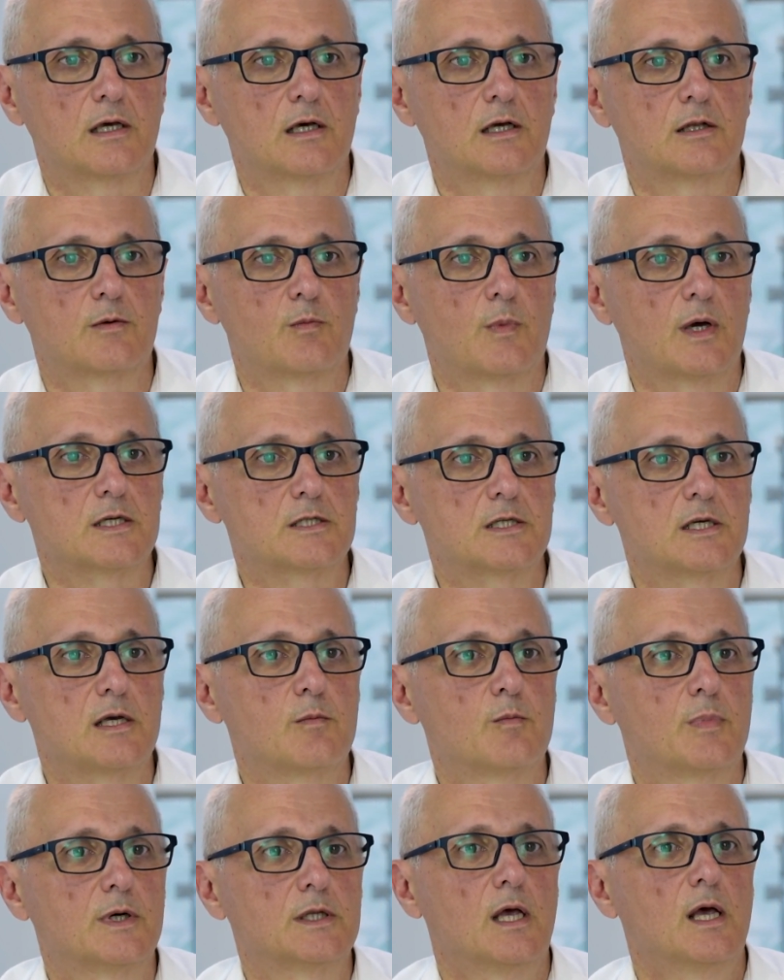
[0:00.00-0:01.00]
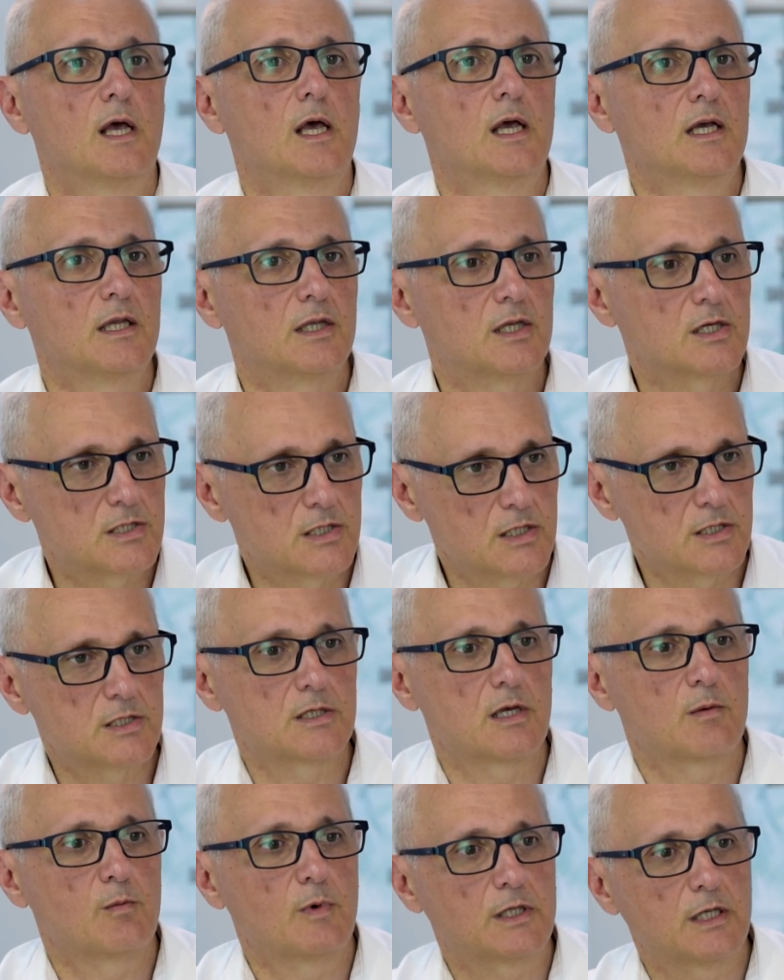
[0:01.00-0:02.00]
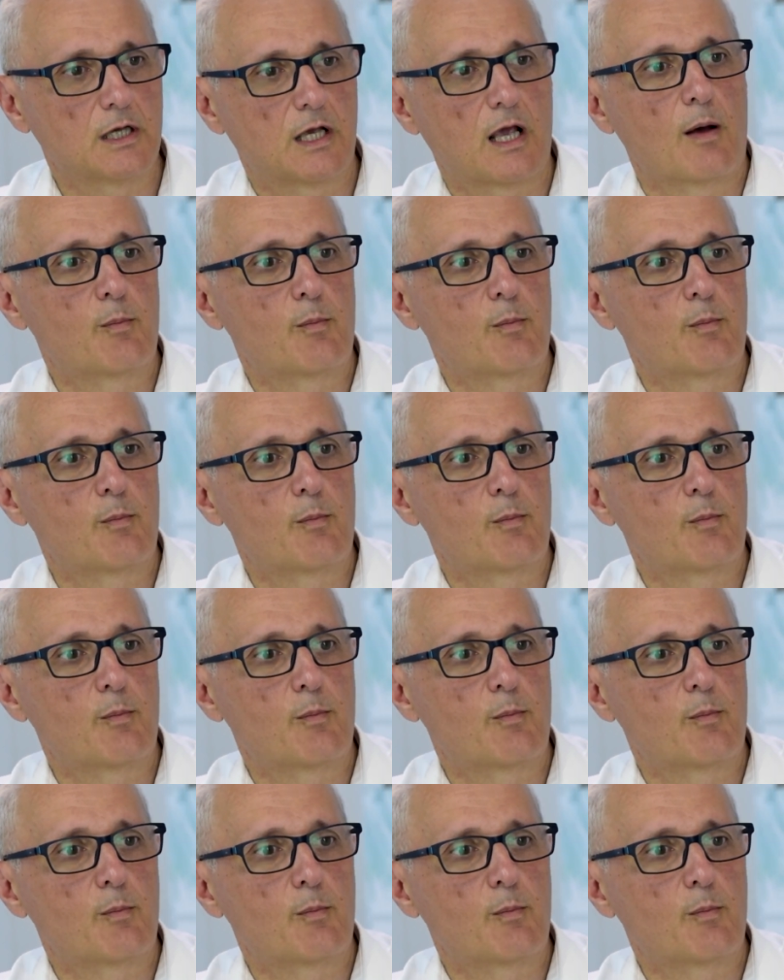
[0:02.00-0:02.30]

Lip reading: it may seem, but the systematic